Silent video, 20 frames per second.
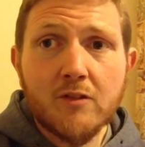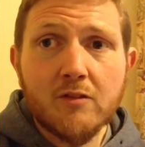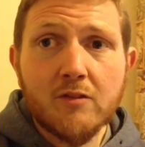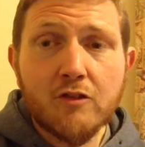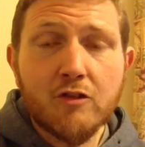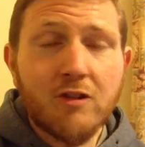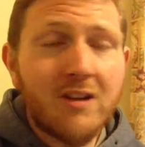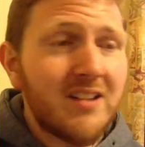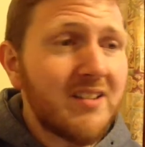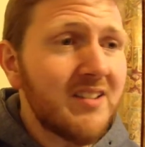
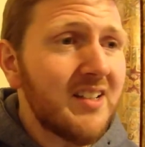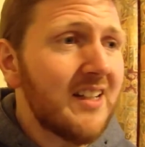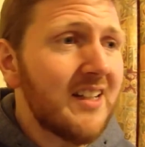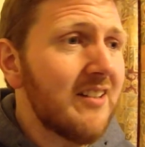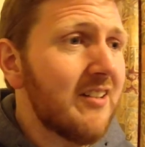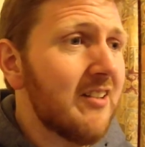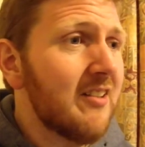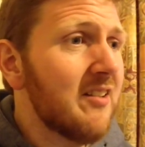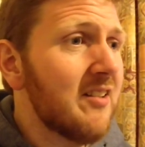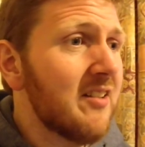
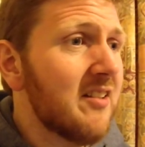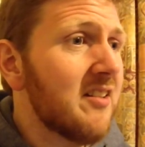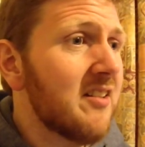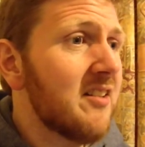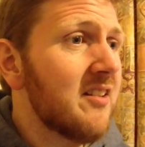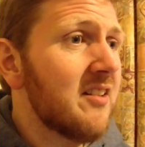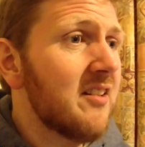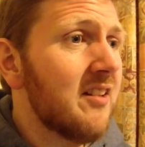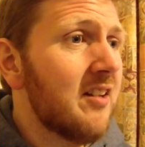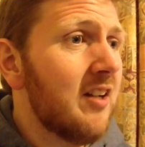
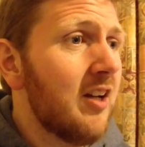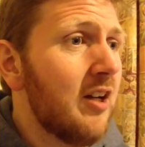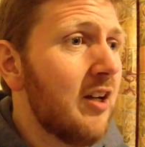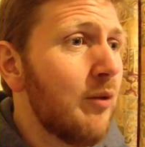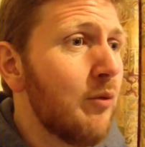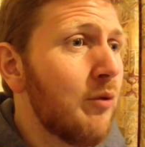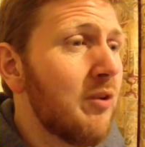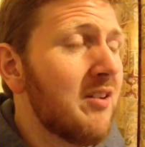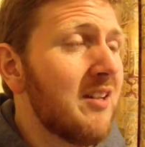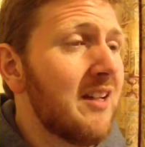Transcendence. I
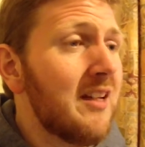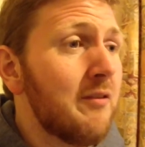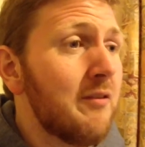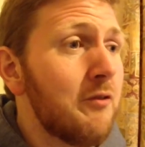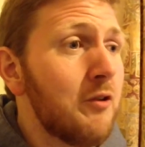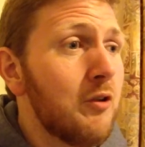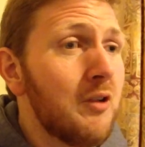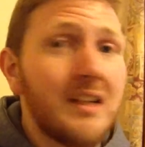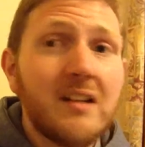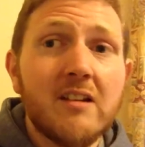would say if
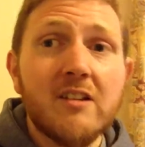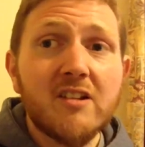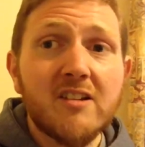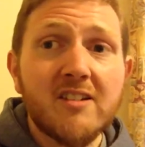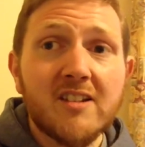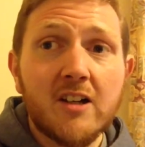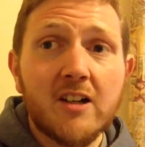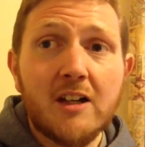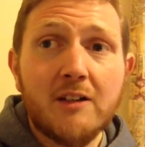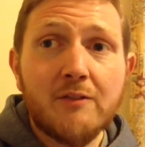you're into
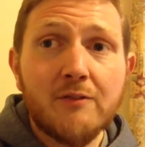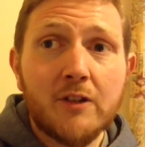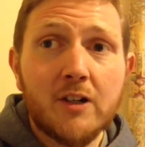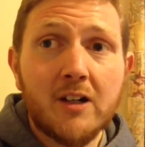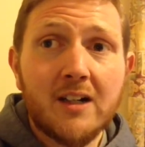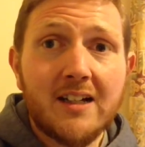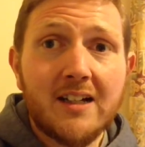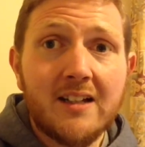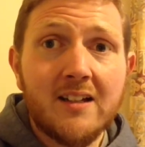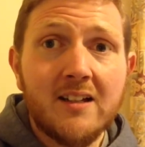sci
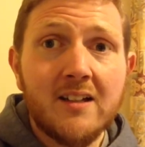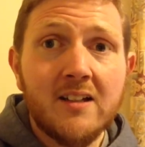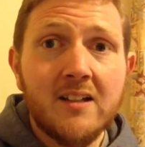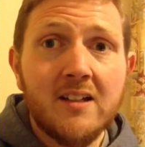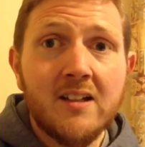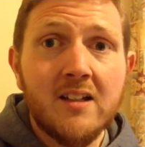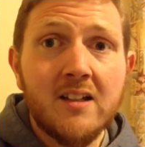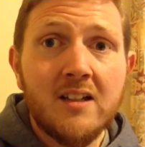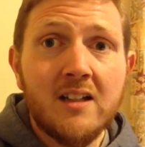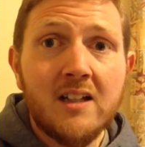fi
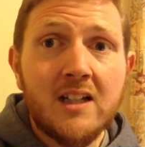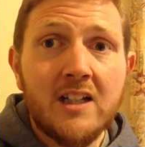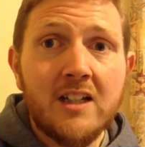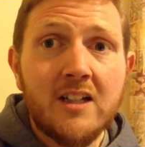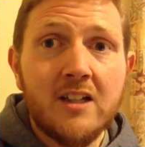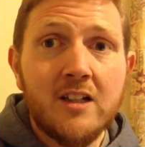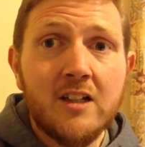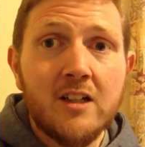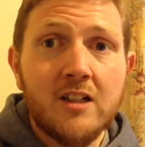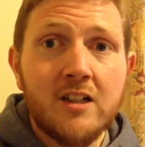
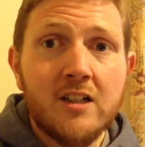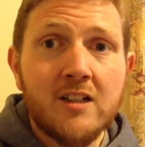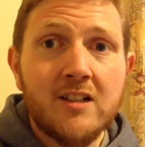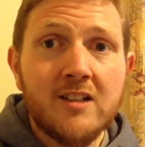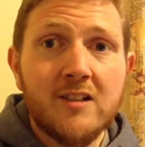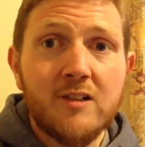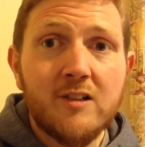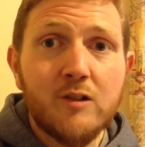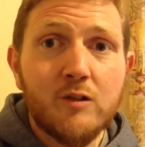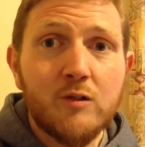
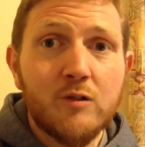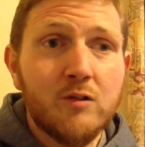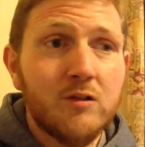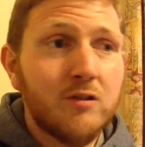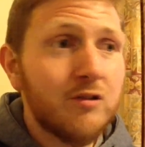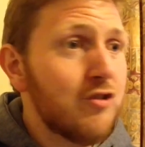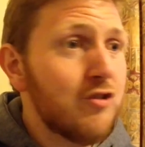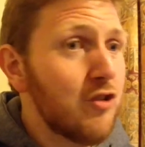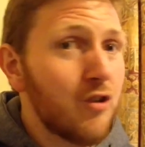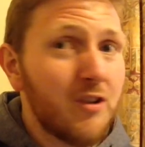
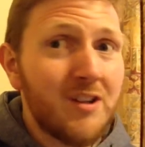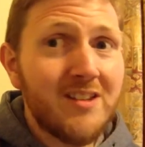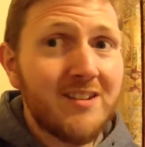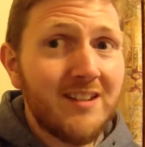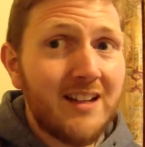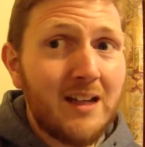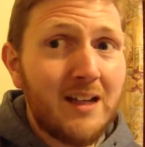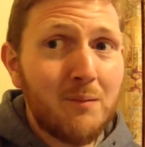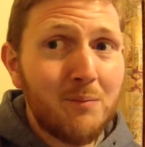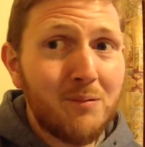or Johnny
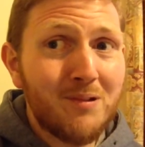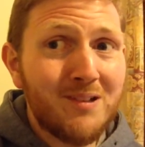Depp,